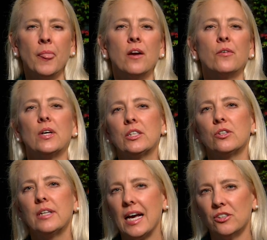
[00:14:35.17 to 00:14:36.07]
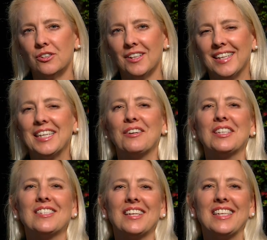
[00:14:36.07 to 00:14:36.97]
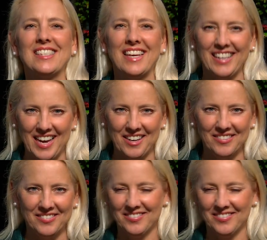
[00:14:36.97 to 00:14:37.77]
for International and Area Studies at Yale.